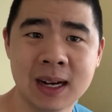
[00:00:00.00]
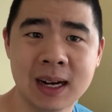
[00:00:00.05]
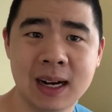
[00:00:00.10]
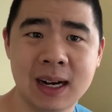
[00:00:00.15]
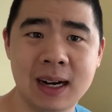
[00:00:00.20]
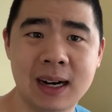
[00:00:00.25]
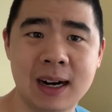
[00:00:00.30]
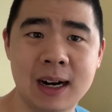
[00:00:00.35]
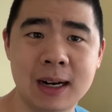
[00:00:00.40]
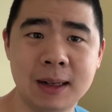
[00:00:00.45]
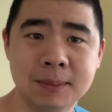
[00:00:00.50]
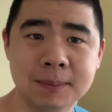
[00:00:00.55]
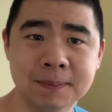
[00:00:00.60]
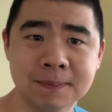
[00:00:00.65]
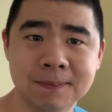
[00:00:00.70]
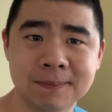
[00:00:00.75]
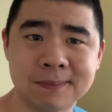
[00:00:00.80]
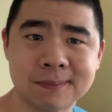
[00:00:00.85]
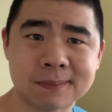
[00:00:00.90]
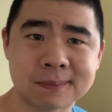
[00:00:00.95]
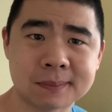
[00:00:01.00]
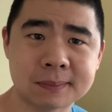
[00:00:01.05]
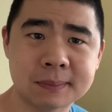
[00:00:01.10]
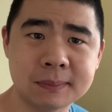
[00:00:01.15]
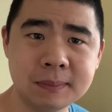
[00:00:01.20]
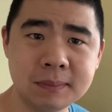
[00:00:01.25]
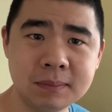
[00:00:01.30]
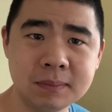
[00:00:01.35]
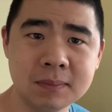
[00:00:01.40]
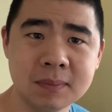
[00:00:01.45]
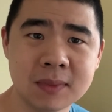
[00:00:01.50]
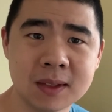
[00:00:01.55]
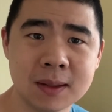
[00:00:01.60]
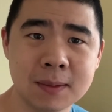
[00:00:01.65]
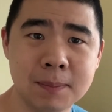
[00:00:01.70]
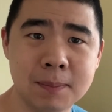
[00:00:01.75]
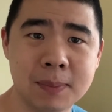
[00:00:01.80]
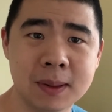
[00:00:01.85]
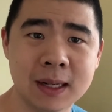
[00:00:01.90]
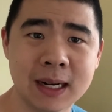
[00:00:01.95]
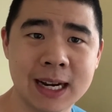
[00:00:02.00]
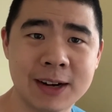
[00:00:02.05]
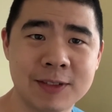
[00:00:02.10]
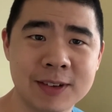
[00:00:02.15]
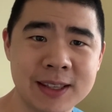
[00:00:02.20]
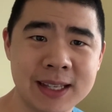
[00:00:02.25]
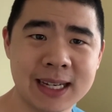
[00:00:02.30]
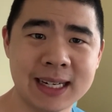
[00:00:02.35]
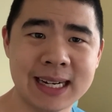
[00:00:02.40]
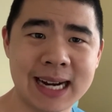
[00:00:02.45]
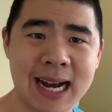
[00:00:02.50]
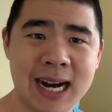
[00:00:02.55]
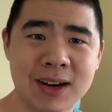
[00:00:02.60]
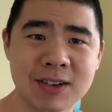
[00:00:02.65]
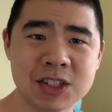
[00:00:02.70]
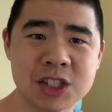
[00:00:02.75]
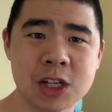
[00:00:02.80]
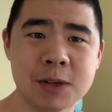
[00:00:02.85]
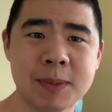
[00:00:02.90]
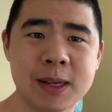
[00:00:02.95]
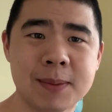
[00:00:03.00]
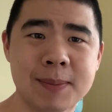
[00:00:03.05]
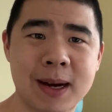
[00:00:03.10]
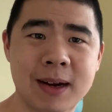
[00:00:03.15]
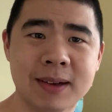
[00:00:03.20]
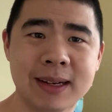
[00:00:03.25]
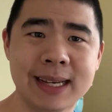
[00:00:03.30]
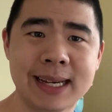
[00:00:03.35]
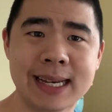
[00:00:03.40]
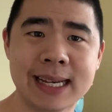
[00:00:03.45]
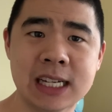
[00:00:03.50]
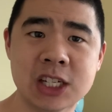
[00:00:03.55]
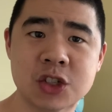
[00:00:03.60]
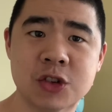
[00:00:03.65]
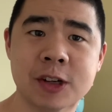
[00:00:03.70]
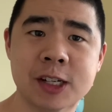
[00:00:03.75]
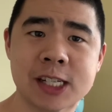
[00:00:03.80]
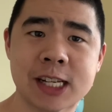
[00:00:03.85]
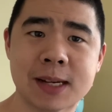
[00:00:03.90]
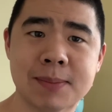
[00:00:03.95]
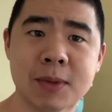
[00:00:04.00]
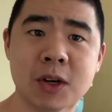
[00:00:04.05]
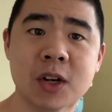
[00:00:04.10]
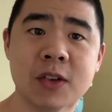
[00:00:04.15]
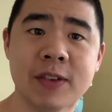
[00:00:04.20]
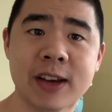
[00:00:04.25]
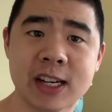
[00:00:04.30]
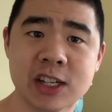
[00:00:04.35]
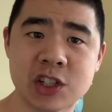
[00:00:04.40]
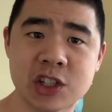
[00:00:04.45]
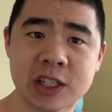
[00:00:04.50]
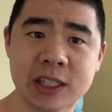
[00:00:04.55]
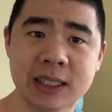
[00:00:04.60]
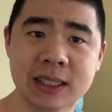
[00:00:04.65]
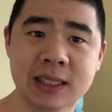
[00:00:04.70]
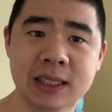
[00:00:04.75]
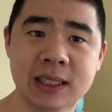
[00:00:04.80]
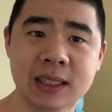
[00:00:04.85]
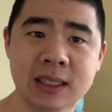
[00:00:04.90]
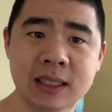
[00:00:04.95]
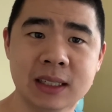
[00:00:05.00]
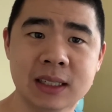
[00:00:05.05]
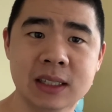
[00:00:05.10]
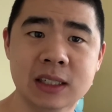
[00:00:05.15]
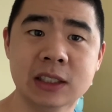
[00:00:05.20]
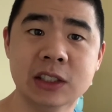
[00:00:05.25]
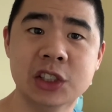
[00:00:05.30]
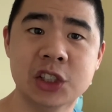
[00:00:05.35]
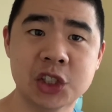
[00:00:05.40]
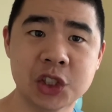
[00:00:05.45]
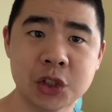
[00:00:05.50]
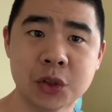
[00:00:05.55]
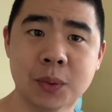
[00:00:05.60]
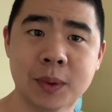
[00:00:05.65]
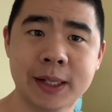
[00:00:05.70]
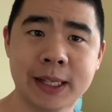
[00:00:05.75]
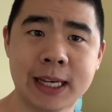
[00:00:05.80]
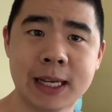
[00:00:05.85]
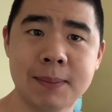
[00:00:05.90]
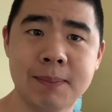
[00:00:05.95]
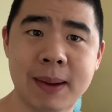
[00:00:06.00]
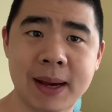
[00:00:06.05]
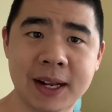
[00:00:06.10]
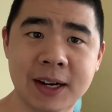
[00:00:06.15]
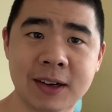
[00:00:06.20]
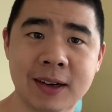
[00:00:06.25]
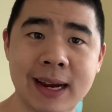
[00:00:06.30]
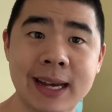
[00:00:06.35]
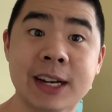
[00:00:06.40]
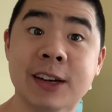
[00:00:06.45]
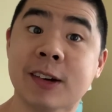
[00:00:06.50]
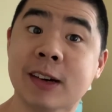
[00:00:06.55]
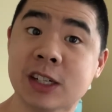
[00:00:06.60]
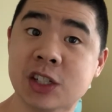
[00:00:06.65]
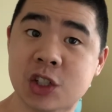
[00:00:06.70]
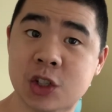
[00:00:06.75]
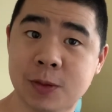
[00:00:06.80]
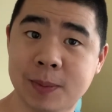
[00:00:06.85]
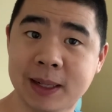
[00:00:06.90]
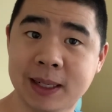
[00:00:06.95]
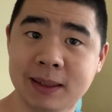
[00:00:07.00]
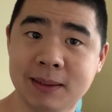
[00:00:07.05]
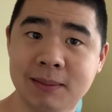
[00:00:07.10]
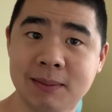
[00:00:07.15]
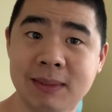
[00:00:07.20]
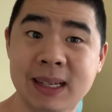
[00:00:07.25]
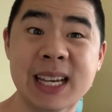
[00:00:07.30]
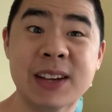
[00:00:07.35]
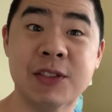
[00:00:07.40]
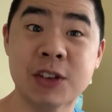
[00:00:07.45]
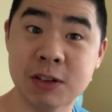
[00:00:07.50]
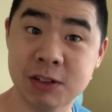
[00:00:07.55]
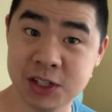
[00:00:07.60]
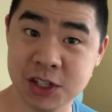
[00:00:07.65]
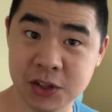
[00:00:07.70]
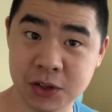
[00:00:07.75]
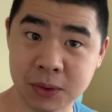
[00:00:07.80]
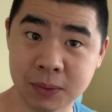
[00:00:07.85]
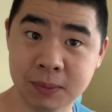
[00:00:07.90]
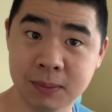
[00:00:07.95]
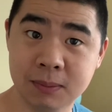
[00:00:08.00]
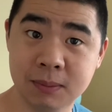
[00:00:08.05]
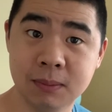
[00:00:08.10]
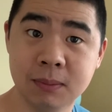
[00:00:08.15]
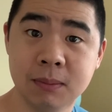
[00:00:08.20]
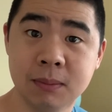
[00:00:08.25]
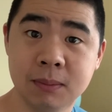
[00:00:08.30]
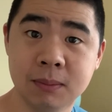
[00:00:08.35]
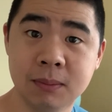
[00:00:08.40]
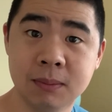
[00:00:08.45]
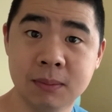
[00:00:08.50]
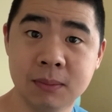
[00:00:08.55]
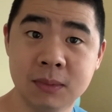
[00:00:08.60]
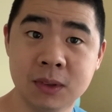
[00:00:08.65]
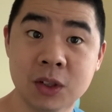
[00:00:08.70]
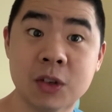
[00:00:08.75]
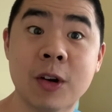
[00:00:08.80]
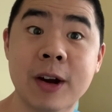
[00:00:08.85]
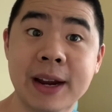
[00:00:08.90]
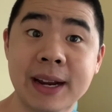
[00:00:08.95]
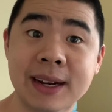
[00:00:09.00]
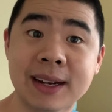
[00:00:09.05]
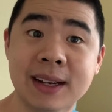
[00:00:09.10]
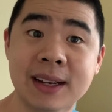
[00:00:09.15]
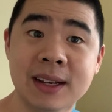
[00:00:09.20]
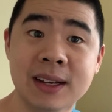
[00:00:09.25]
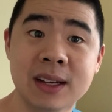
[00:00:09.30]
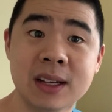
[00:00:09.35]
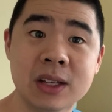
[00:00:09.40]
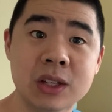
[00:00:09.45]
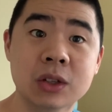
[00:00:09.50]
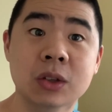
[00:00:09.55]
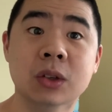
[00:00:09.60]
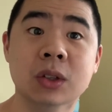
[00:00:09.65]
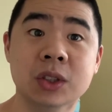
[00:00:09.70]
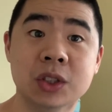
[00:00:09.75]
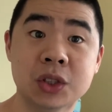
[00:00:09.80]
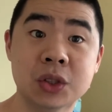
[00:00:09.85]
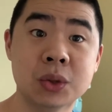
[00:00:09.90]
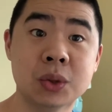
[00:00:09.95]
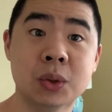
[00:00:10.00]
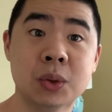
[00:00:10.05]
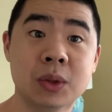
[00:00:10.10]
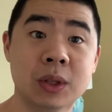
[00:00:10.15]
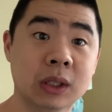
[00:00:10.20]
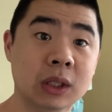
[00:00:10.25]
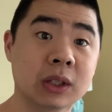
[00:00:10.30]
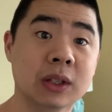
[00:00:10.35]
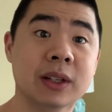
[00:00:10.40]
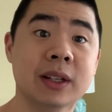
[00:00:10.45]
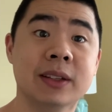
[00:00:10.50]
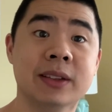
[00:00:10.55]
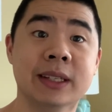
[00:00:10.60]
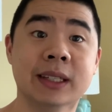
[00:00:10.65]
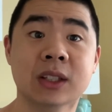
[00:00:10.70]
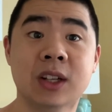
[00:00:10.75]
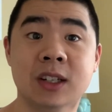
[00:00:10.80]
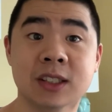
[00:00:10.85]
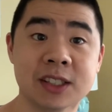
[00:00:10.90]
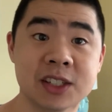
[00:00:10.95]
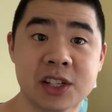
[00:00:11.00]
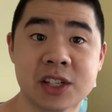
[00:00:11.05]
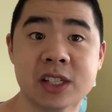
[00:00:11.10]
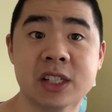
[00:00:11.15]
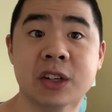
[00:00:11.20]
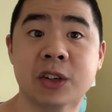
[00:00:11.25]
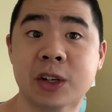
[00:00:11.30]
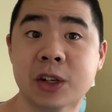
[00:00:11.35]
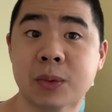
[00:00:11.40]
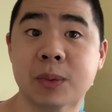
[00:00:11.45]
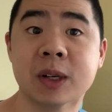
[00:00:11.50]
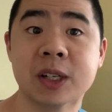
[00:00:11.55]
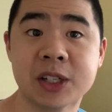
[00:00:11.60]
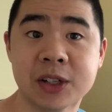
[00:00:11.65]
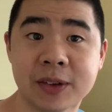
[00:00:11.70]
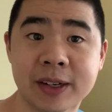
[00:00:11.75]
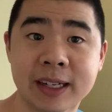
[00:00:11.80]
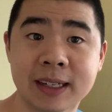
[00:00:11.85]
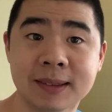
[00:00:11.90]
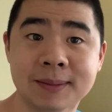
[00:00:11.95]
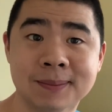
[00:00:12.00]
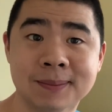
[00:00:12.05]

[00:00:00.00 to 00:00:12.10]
But everything now is going to be about intrinsic motivation. Do you want to get better at your instrument? If you do, great. You'll do the long distance learning we're doing.